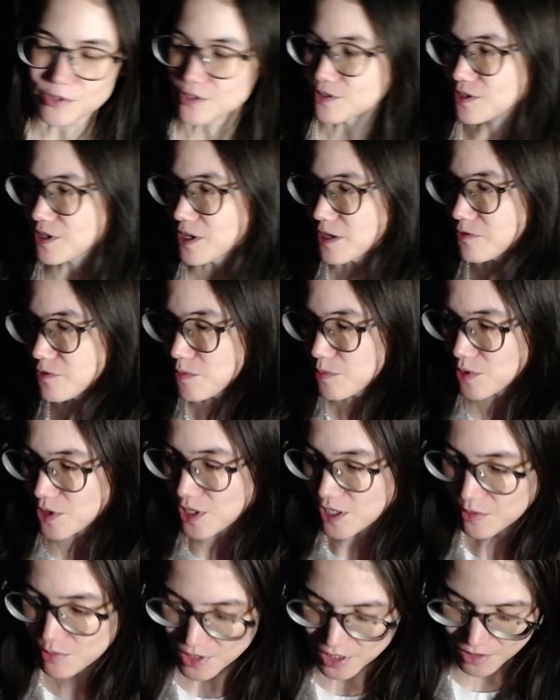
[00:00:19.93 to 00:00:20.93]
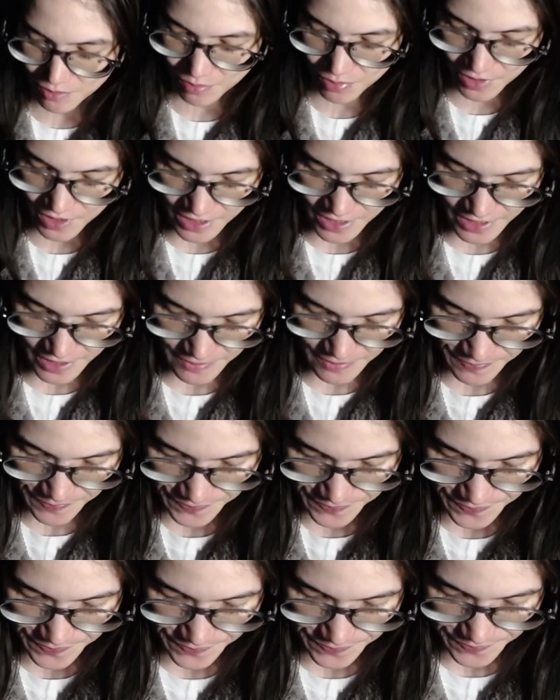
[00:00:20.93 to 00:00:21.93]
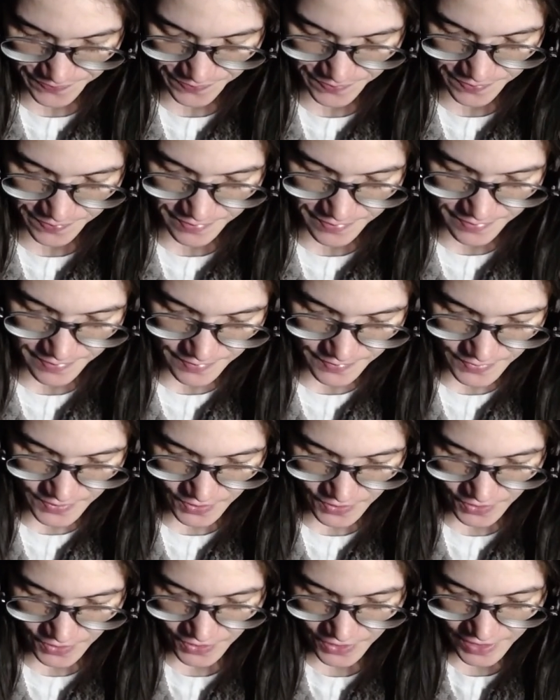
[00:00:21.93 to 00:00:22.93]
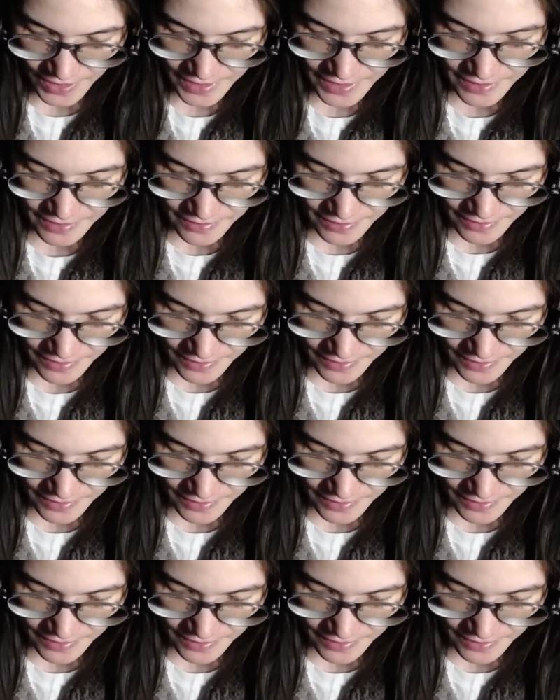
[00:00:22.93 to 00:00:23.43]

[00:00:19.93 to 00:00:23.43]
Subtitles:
discover blah blah blah. Alright.